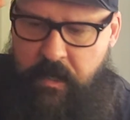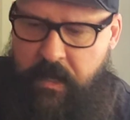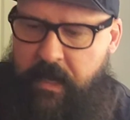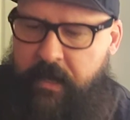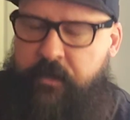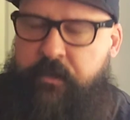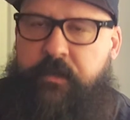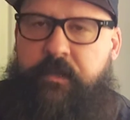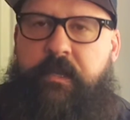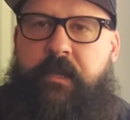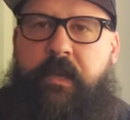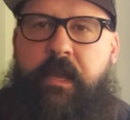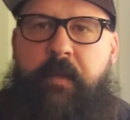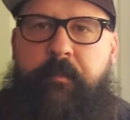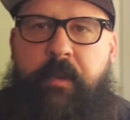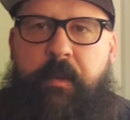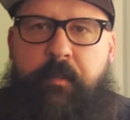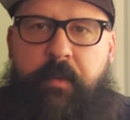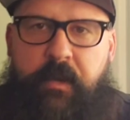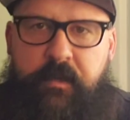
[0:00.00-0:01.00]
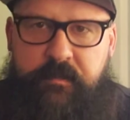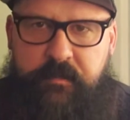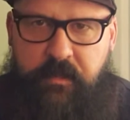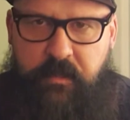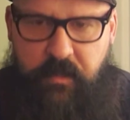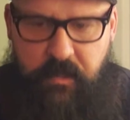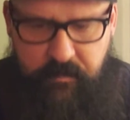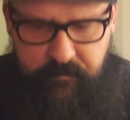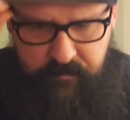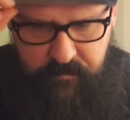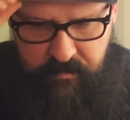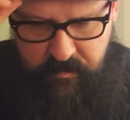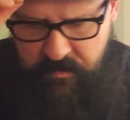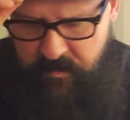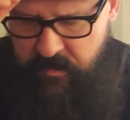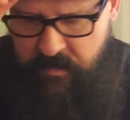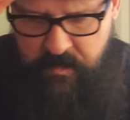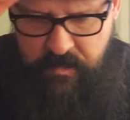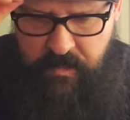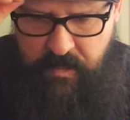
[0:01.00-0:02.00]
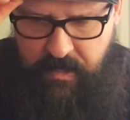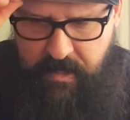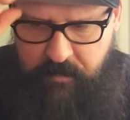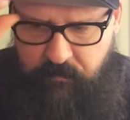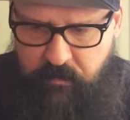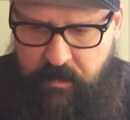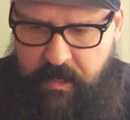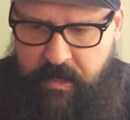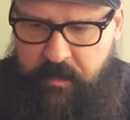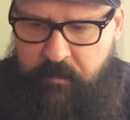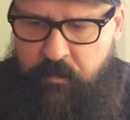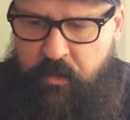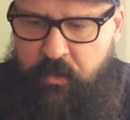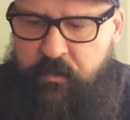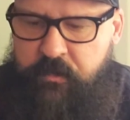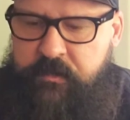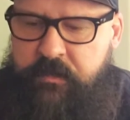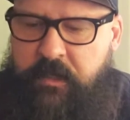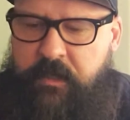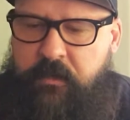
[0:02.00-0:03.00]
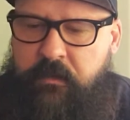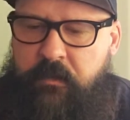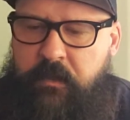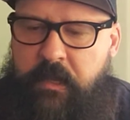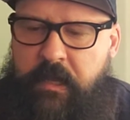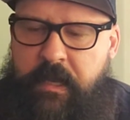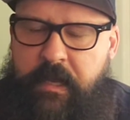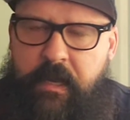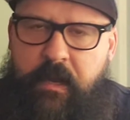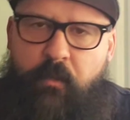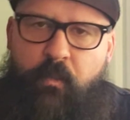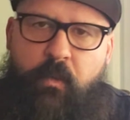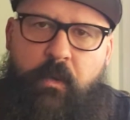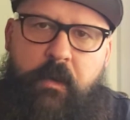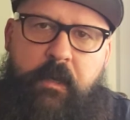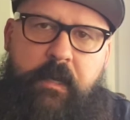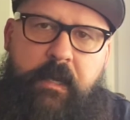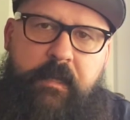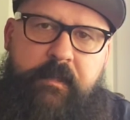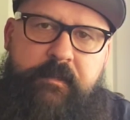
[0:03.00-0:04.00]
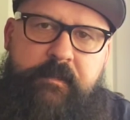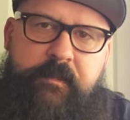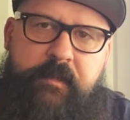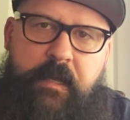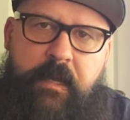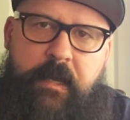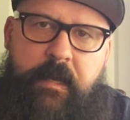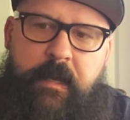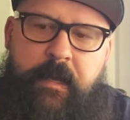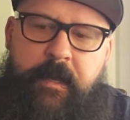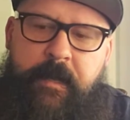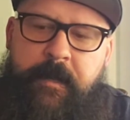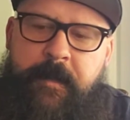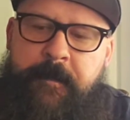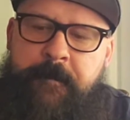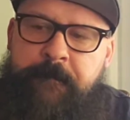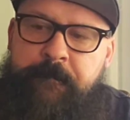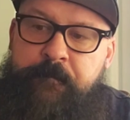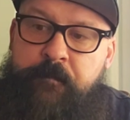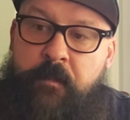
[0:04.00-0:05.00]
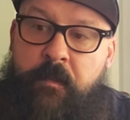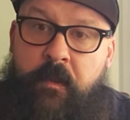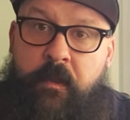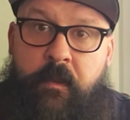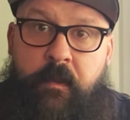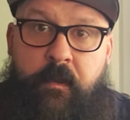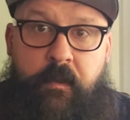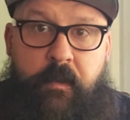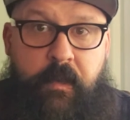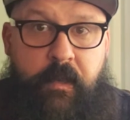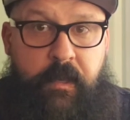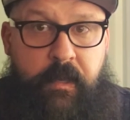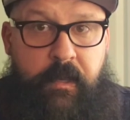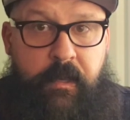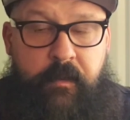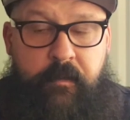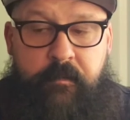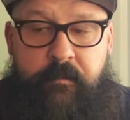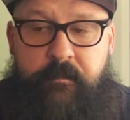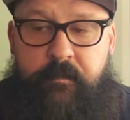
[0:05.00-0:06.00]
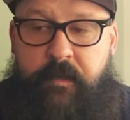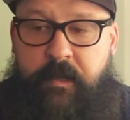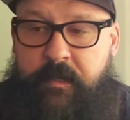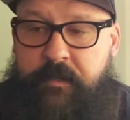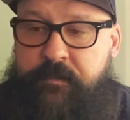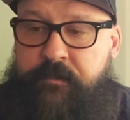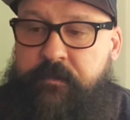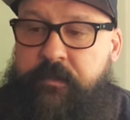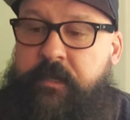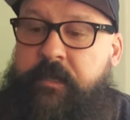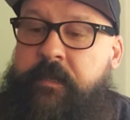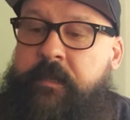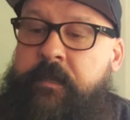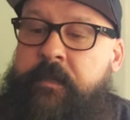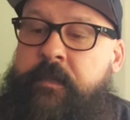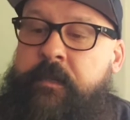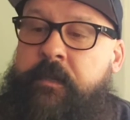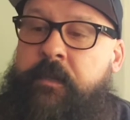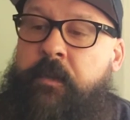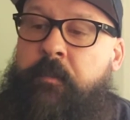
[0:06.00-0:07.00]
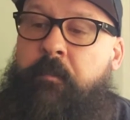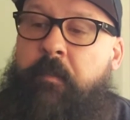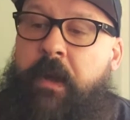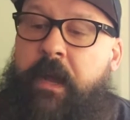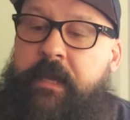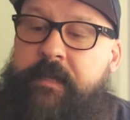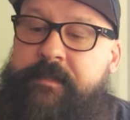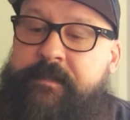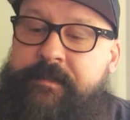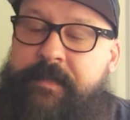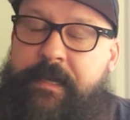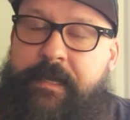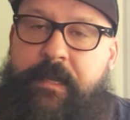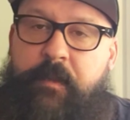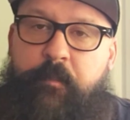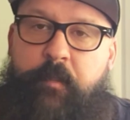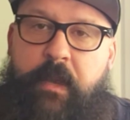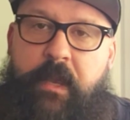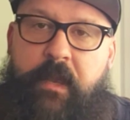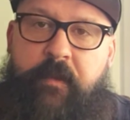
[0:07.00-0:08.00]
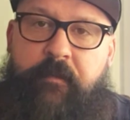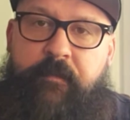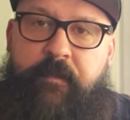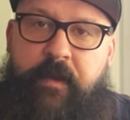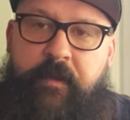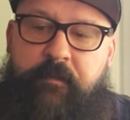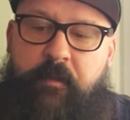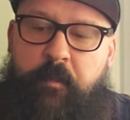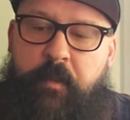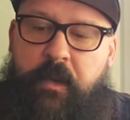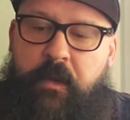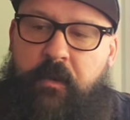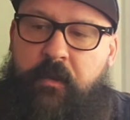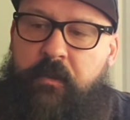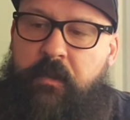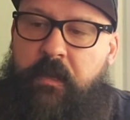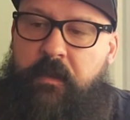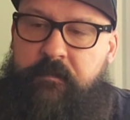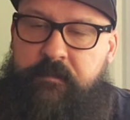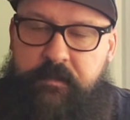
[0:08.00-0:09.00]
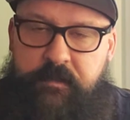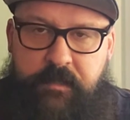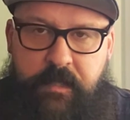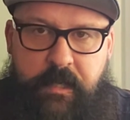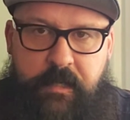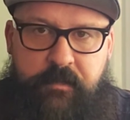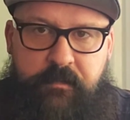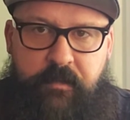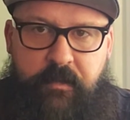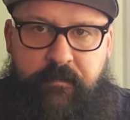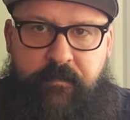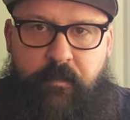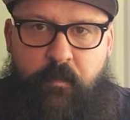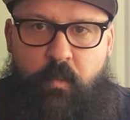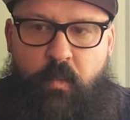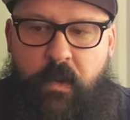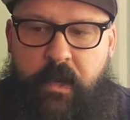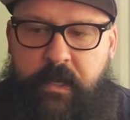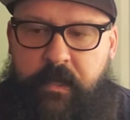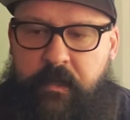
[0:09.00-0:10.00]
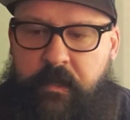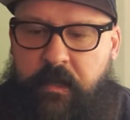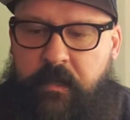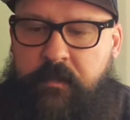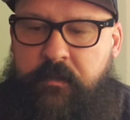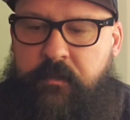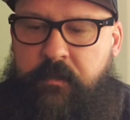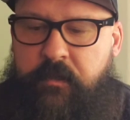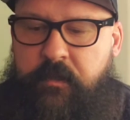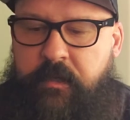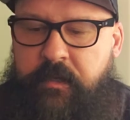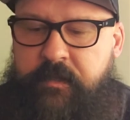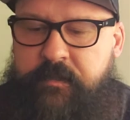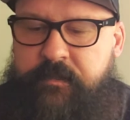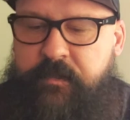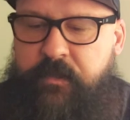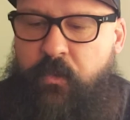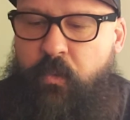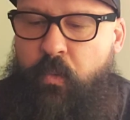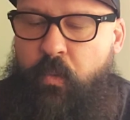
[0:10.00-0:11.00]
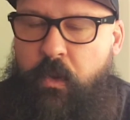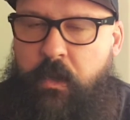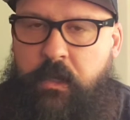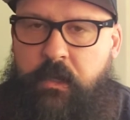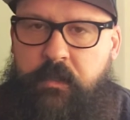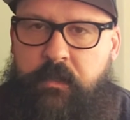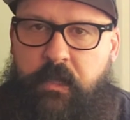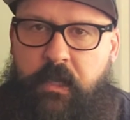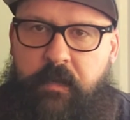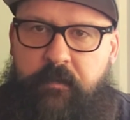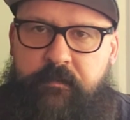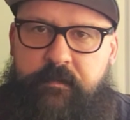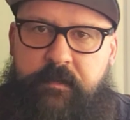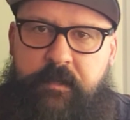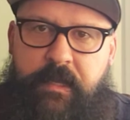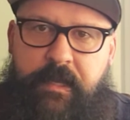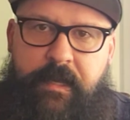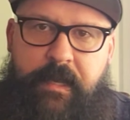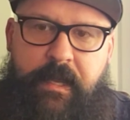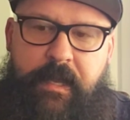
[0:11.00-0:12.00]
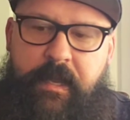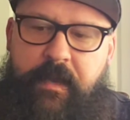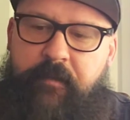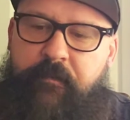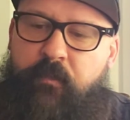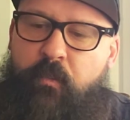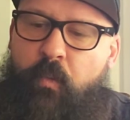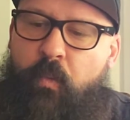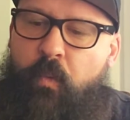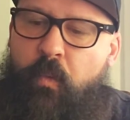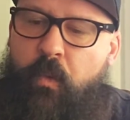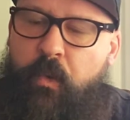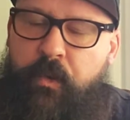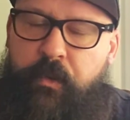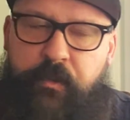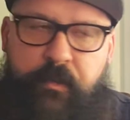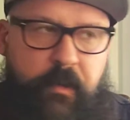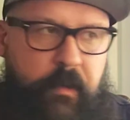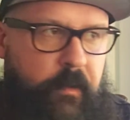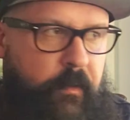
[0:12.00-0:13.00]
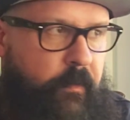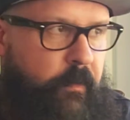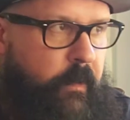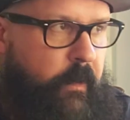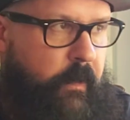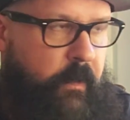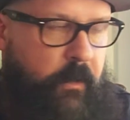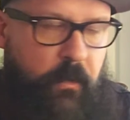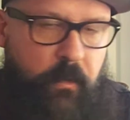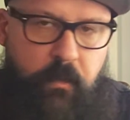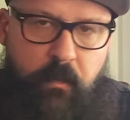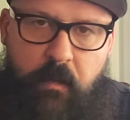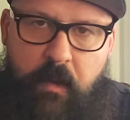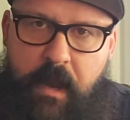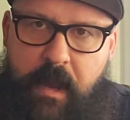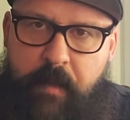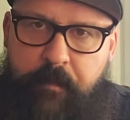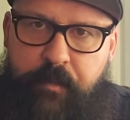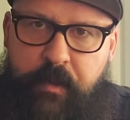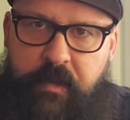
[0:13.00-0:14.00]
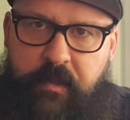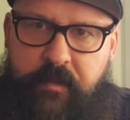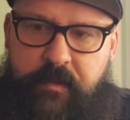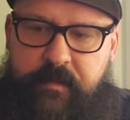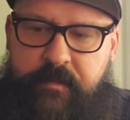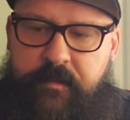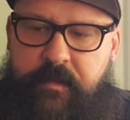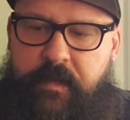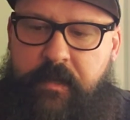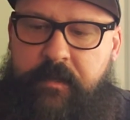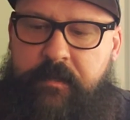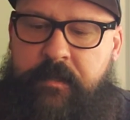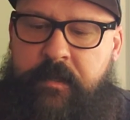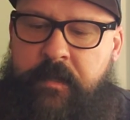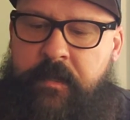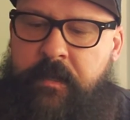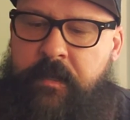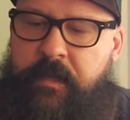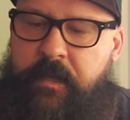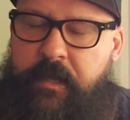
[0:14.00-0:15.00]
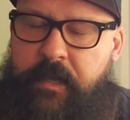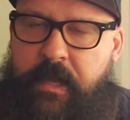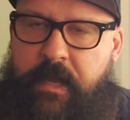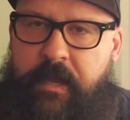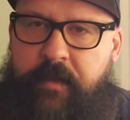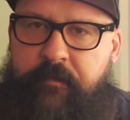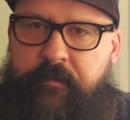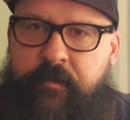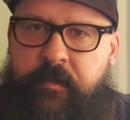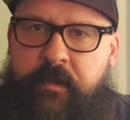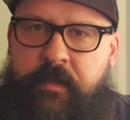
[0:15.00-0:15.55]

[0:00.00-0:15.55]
I couldn't tell you how many pairs of gloves. I ride a motorcycle a lot. I work outside, and actually, my second favorite pair of gloves is actually from White Knuckler, and it's their work gloves. And I have worn the crap out of these things, and I